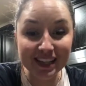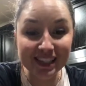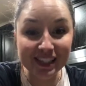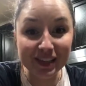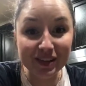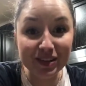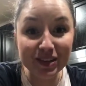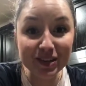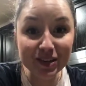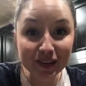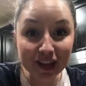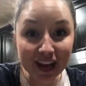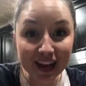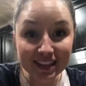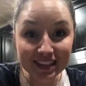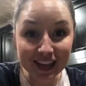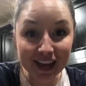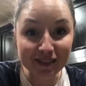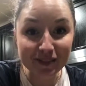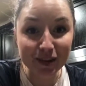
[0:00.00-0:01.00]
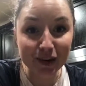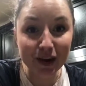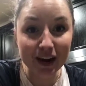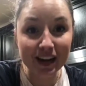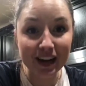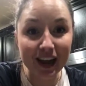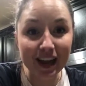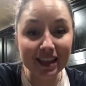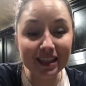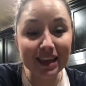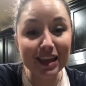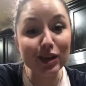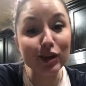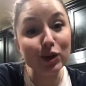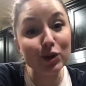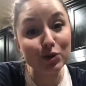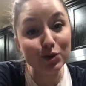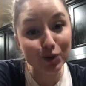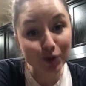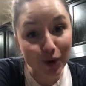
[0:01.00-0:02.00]
So you guys have a great night. Thank
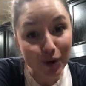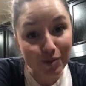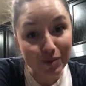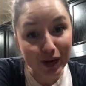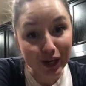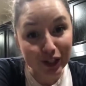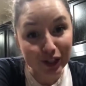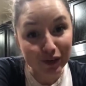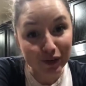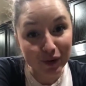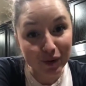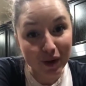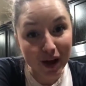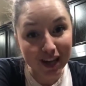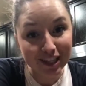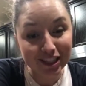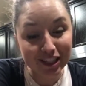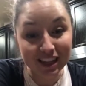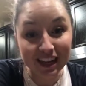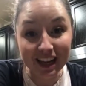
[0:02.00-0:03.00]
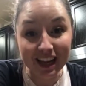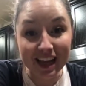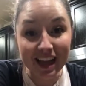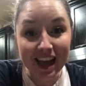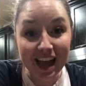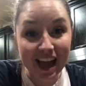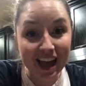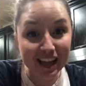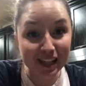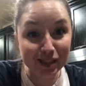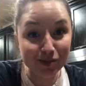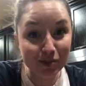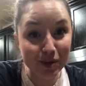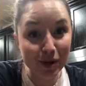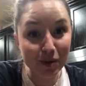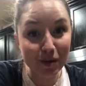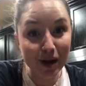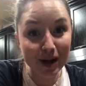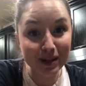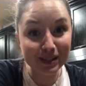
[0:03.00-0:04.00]
you so much for watching. It's been
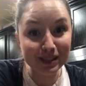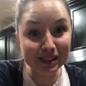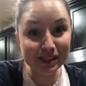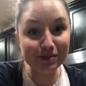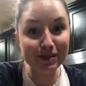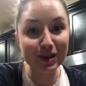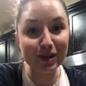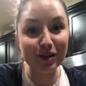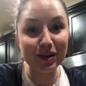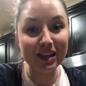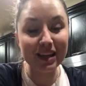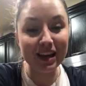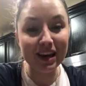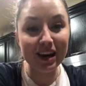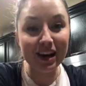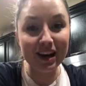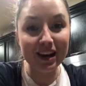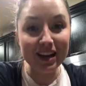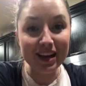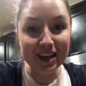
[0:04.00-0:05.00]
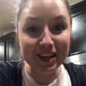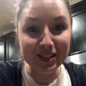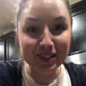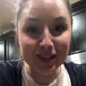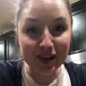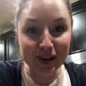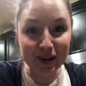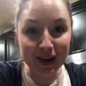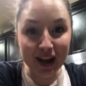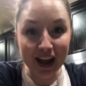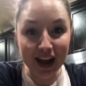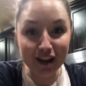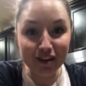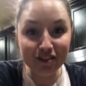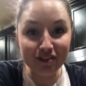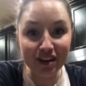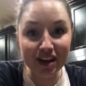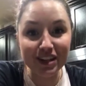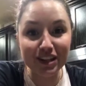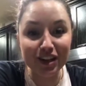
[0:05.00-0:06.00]
a while since I've been on here, so I had
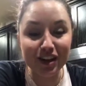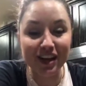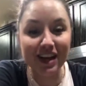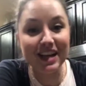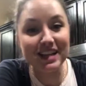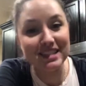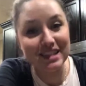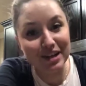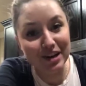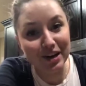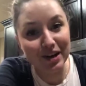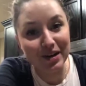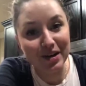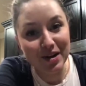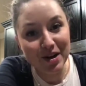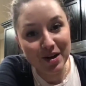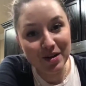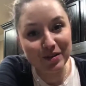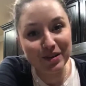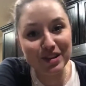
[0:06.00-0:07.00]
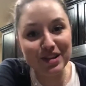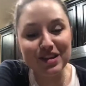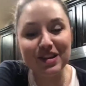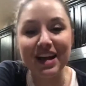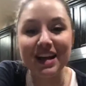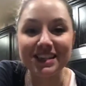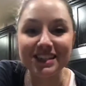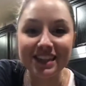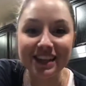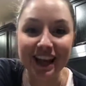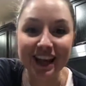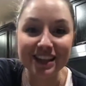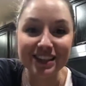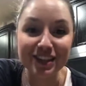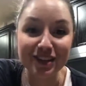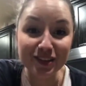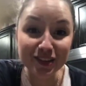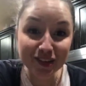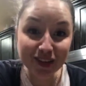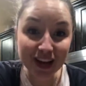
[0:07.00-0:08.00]
fun cooking dinner with you guys tonight.
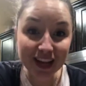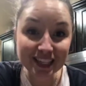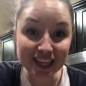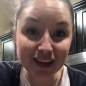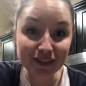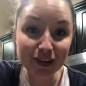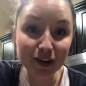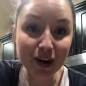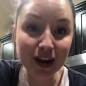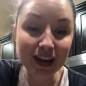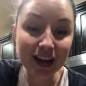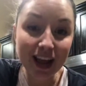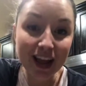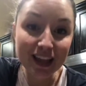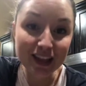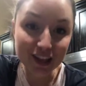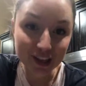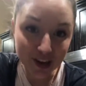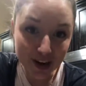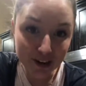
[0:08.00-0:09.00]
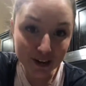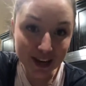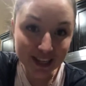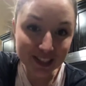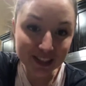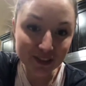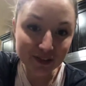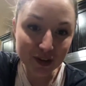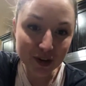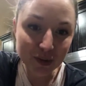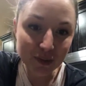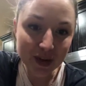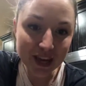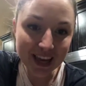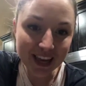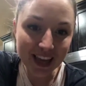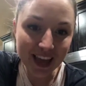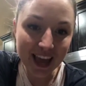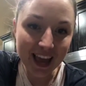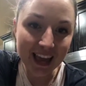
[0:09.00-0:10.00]
So you guys have a great night and a great rest of your
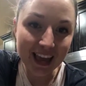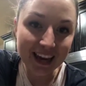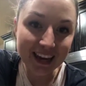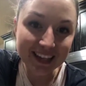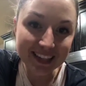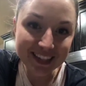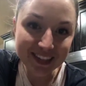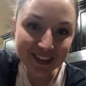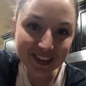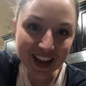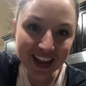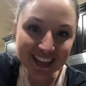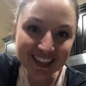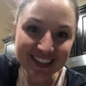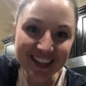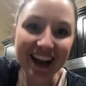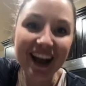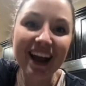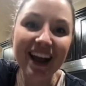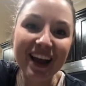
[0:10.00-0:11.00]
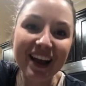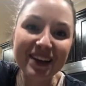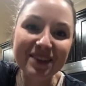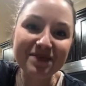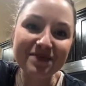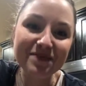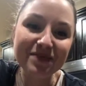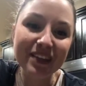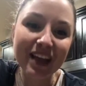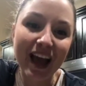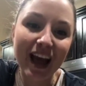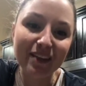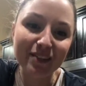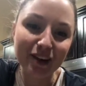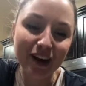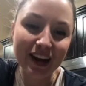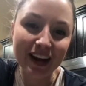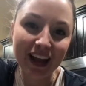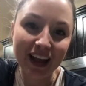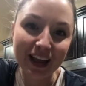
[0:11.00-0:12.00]
week. And until next time, have a
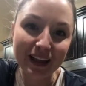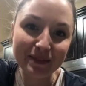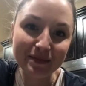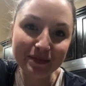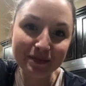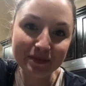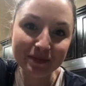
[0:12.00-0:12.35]
great night.